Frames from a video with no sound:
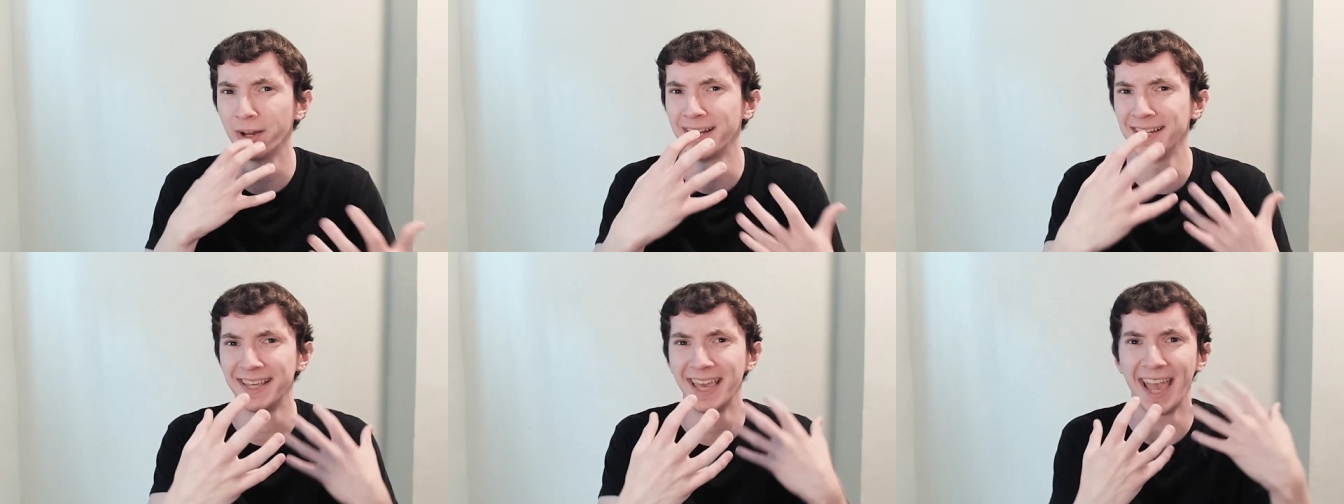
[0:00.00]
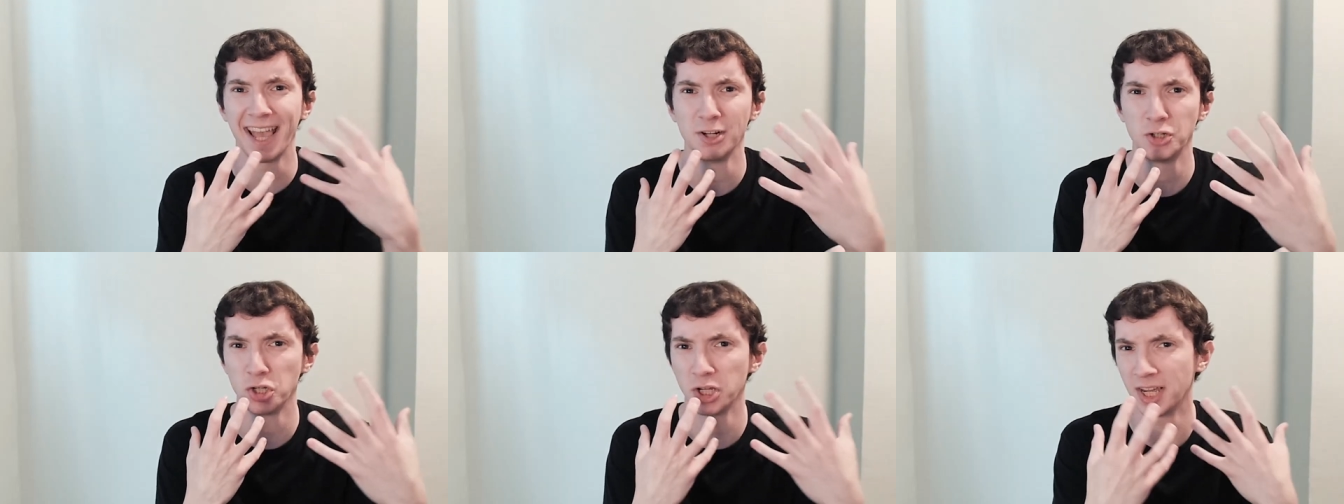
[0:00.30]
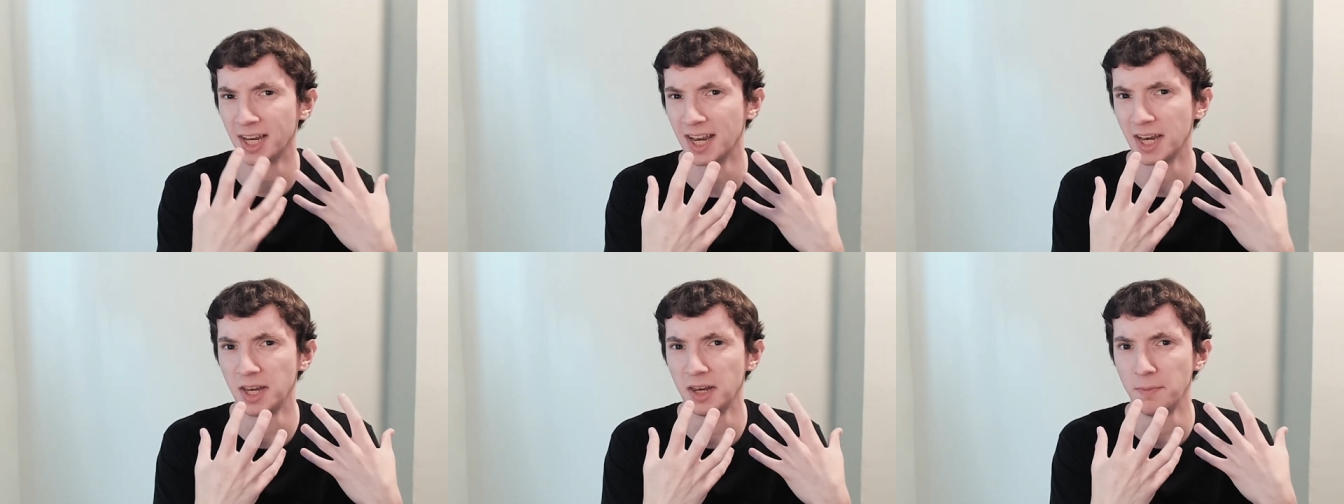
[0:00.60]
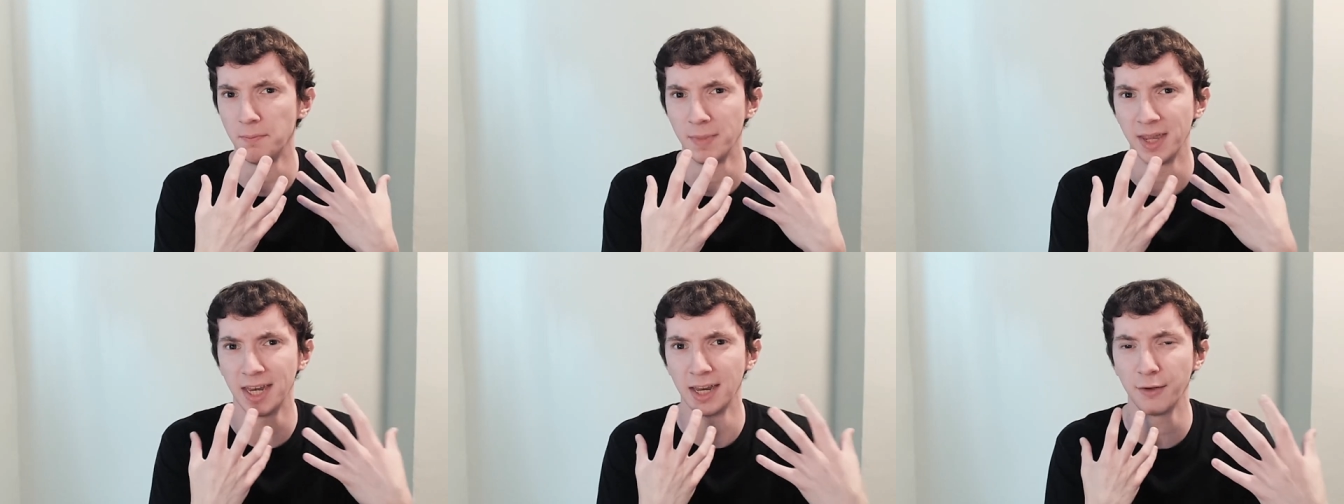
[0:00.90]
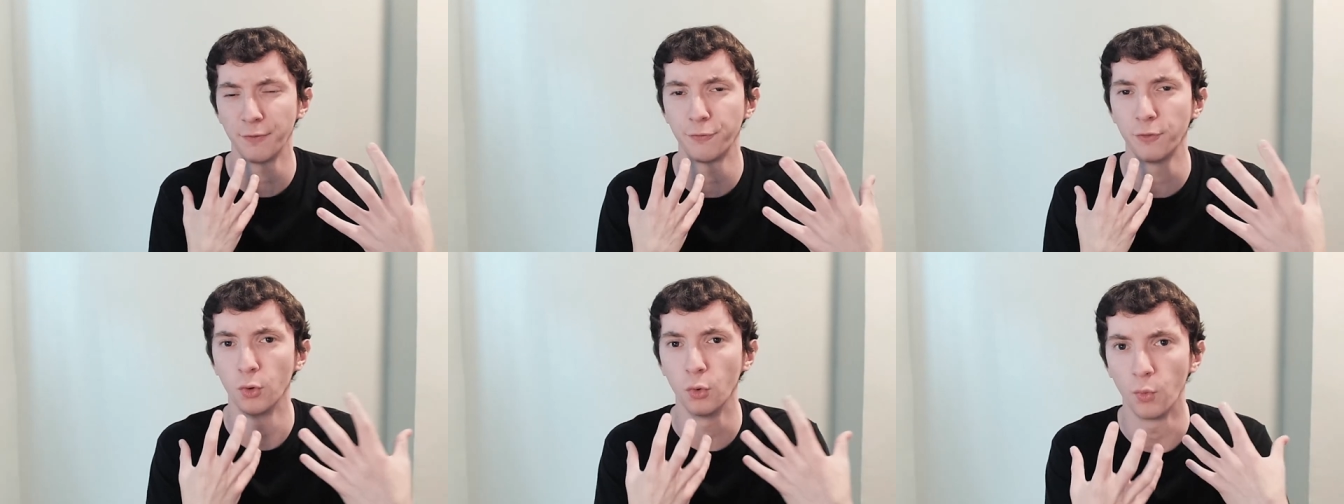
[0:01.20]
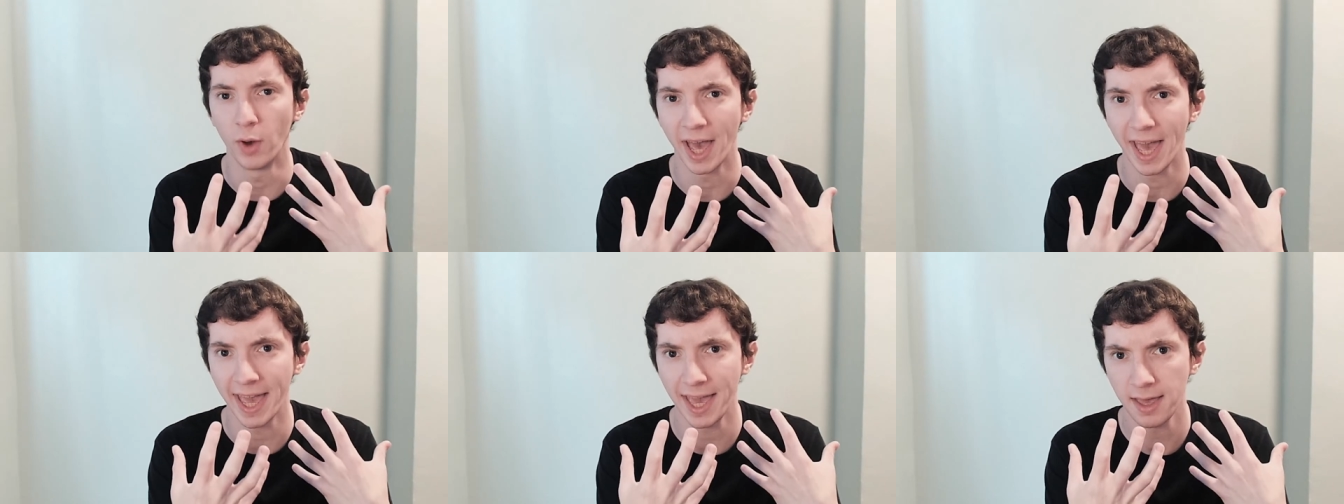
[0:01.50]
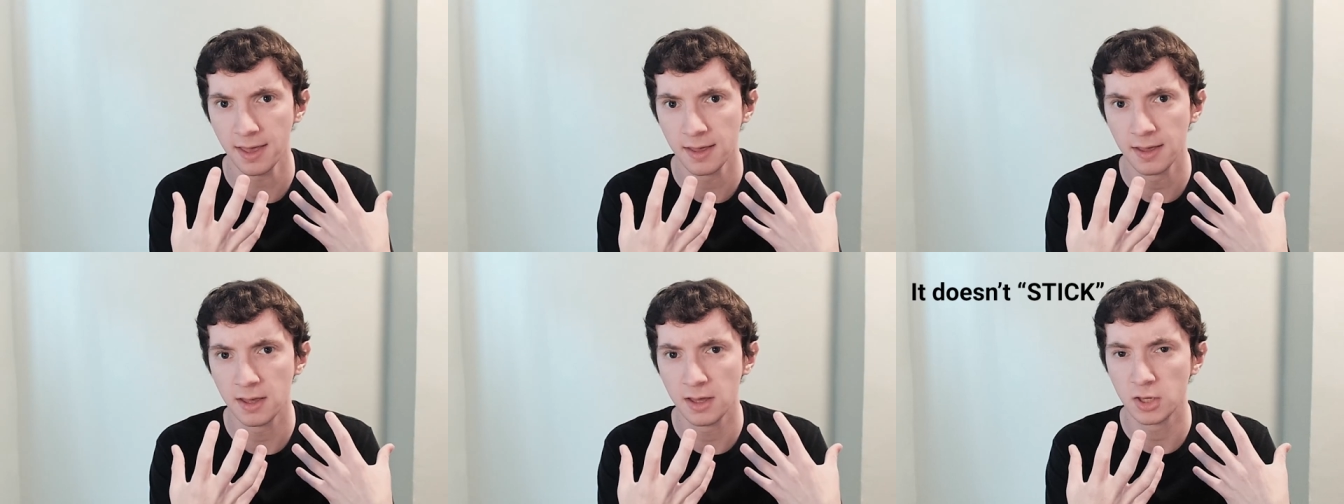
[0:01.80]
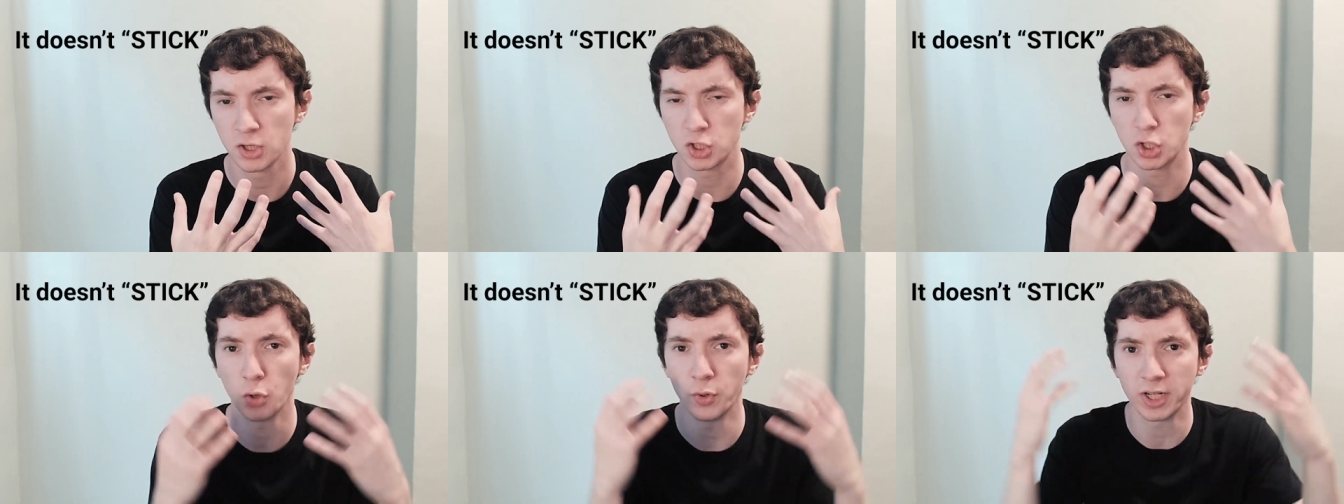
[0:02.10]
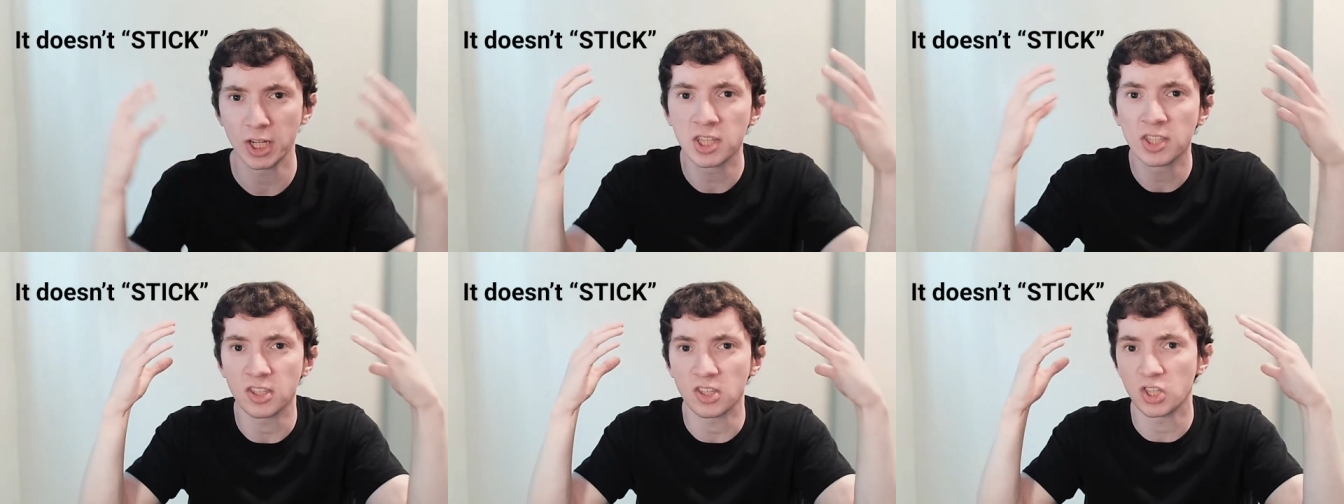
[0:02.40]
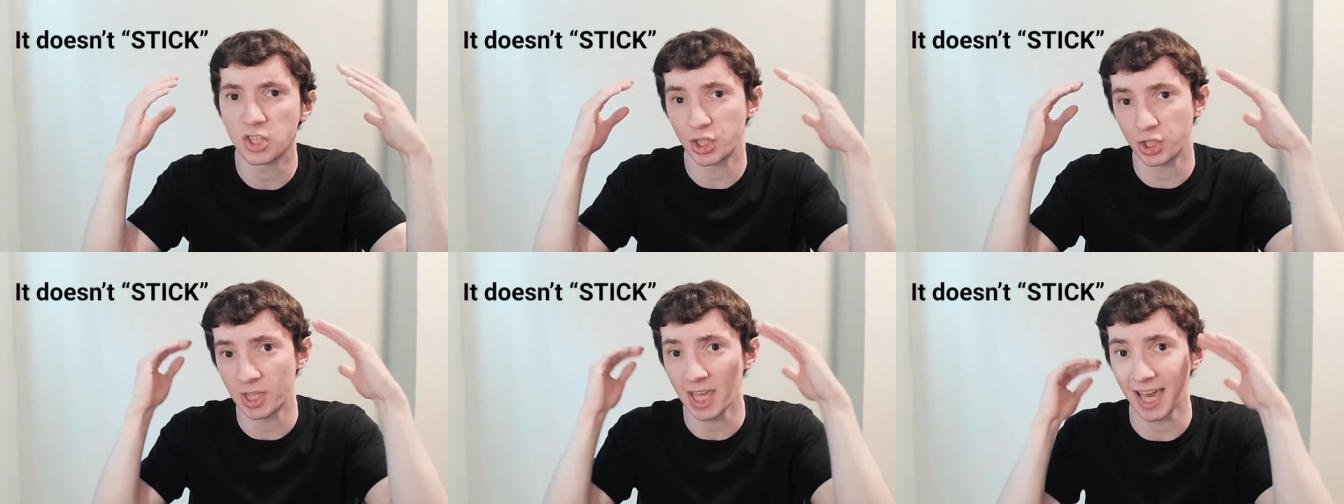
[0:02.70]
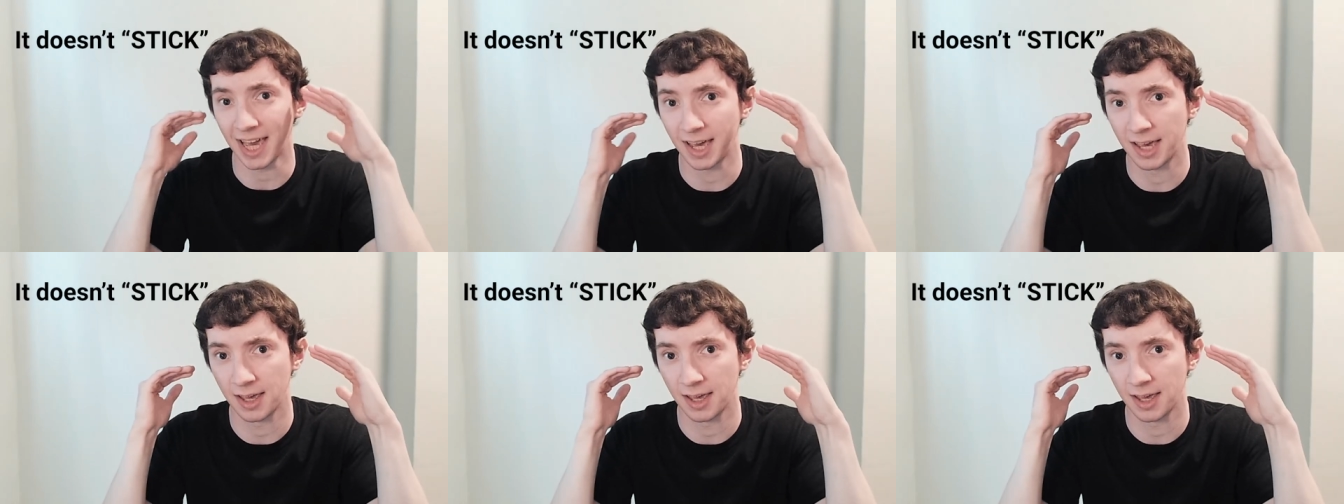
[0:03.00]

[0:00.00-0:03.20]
engaging in any meaningful way, so it doesn't stick.